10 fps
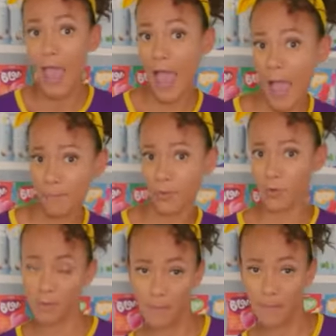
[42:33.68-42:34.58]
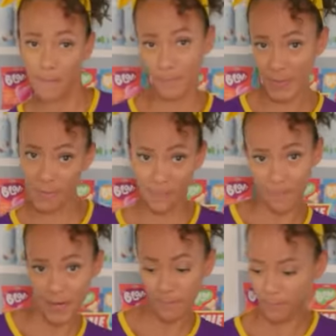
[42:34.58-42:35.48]
Apple. Beep, beep,
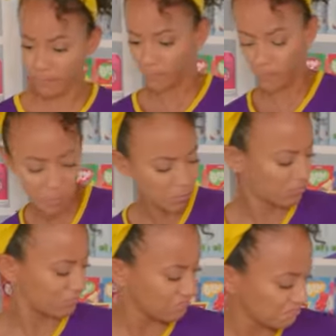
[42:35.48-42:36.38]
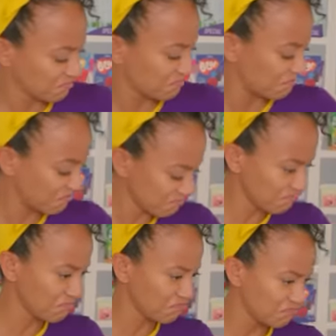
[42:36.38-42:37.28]
beep. Mm-mm, mm-mm,
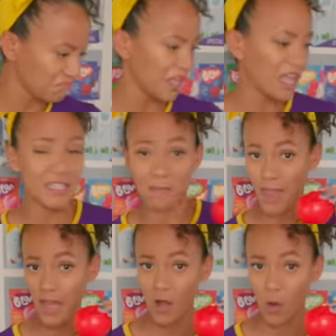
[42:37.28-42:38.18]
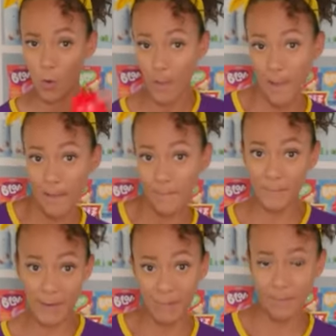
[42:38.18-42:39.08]
mm-mm, And tomato.
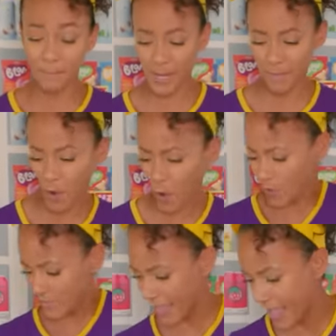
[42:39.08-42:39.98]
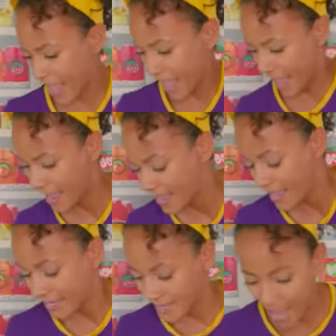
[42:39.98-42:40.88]
Beep, beep, beep. Oh, yeah.
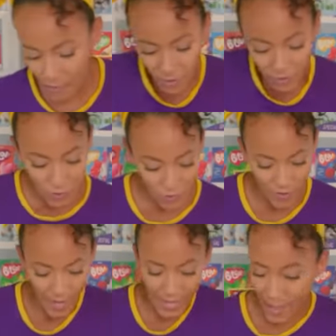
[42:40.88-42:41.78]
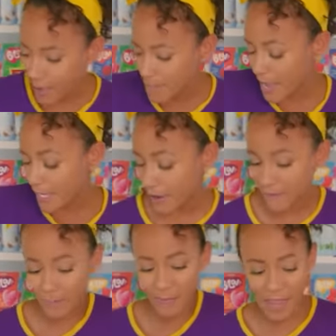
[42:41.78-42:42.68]
Now we're grooving. How am I
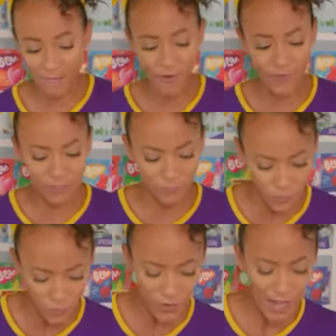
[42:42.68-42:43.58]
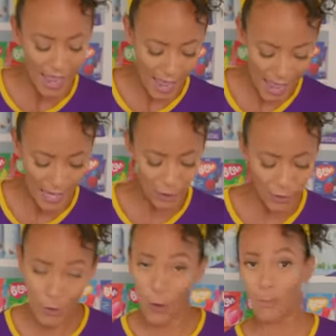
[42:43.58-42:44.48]
gonna pay for this food? I
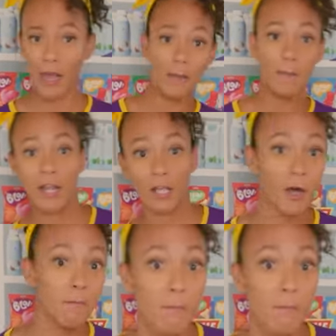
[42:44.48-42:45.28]
don't know, but I'm in a good